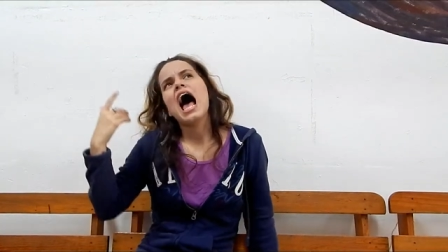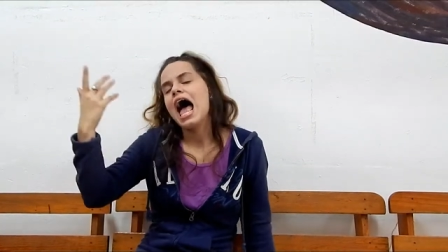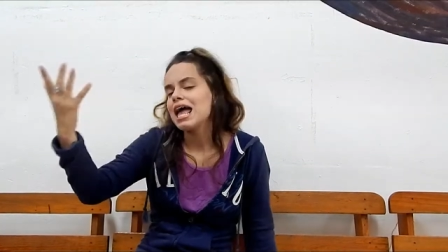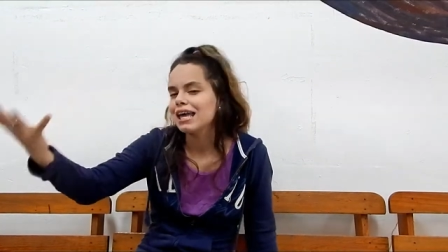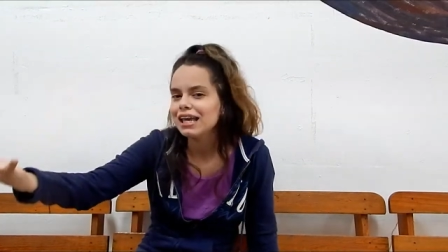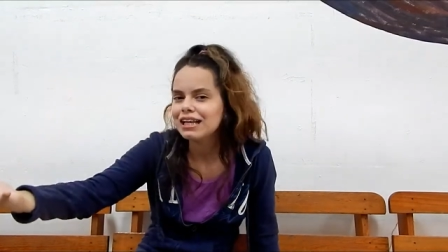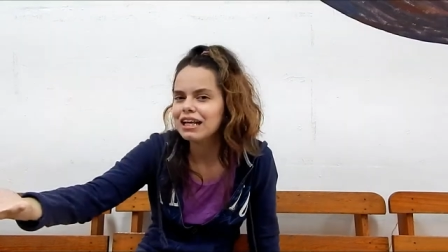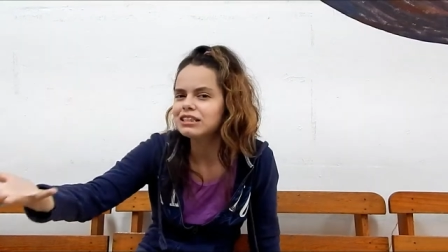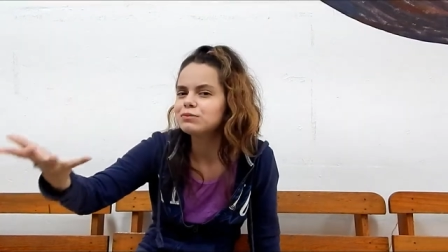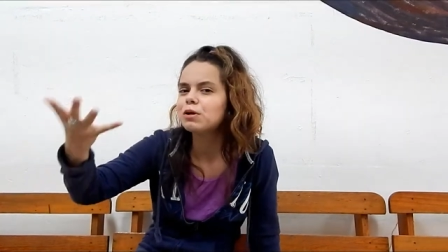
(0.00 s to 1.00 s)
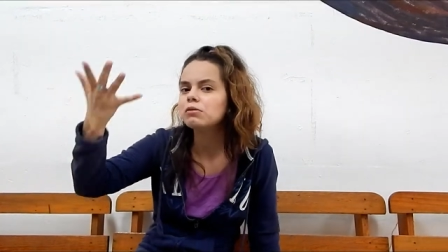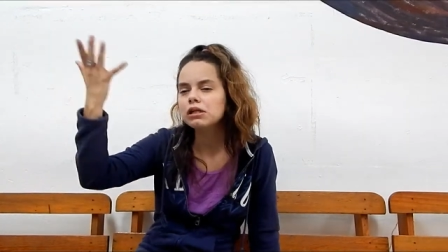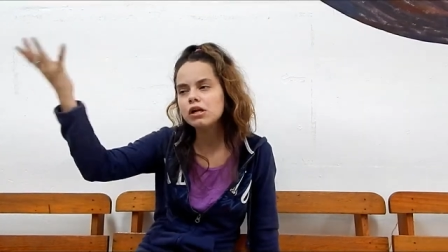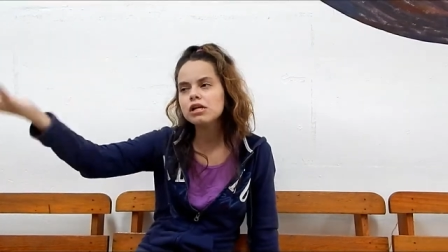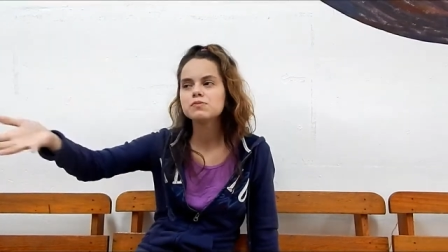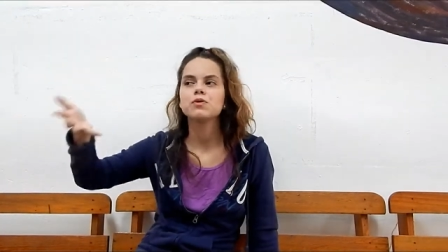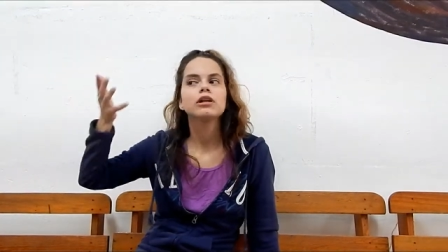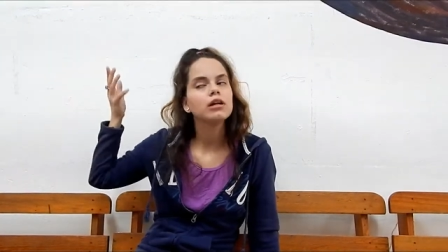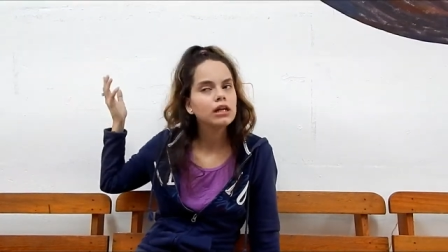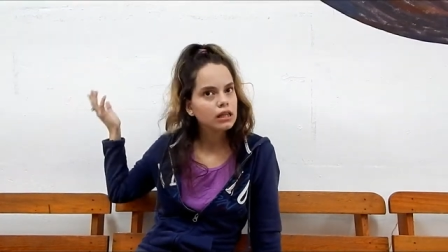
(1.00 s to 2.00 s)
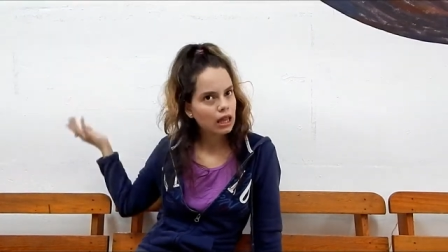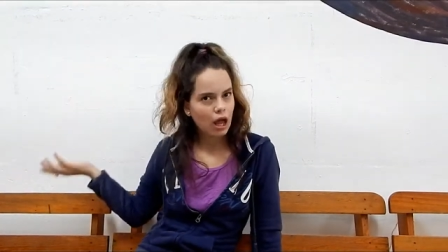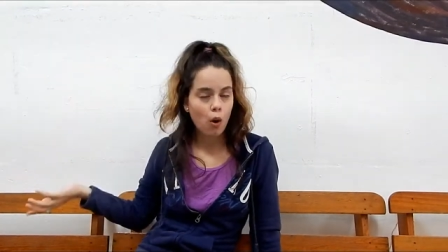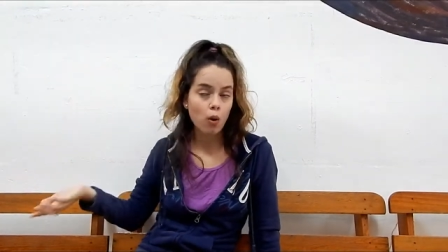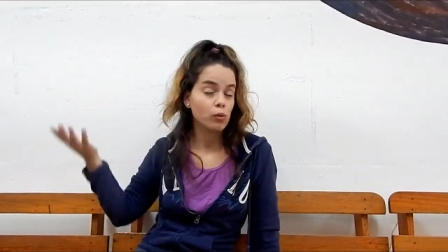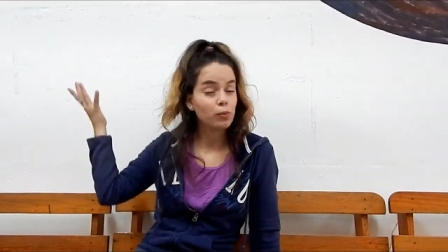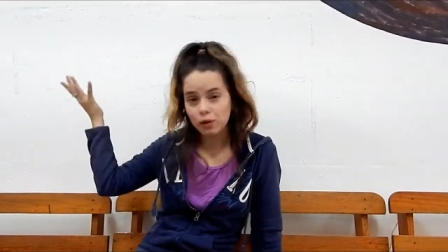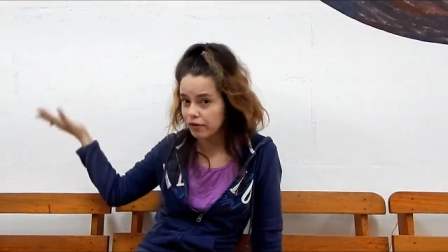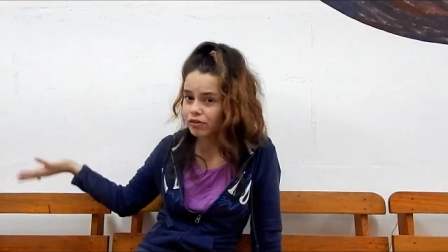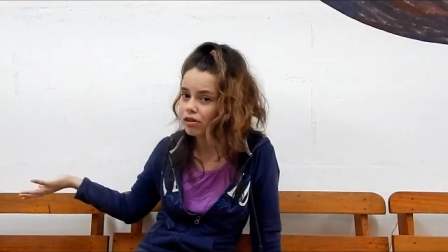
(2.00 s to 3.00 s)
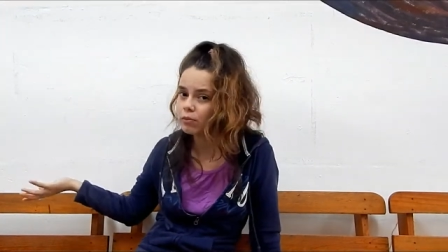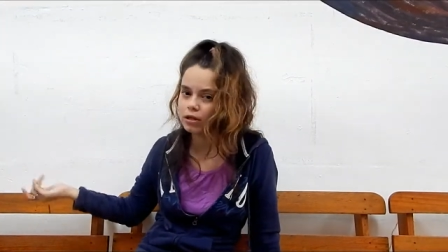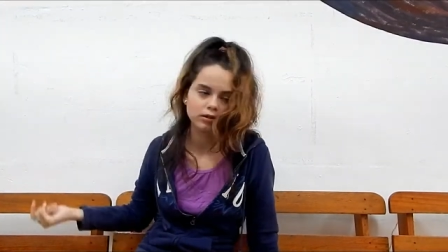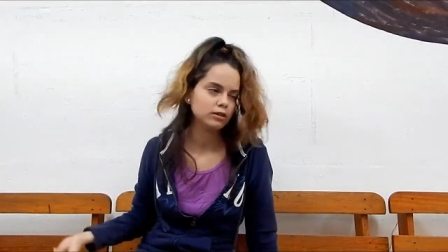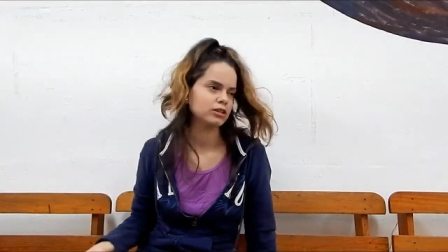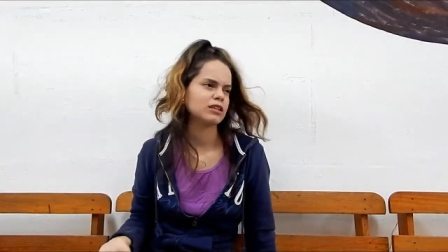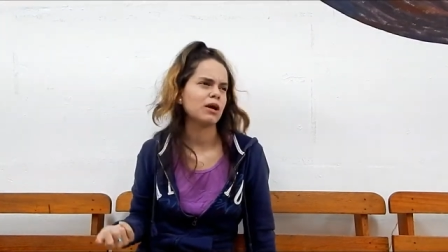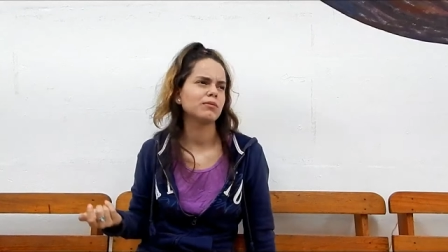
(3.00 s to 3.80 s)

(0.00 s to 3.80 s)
And it's probably not spoiling the whole plot thing because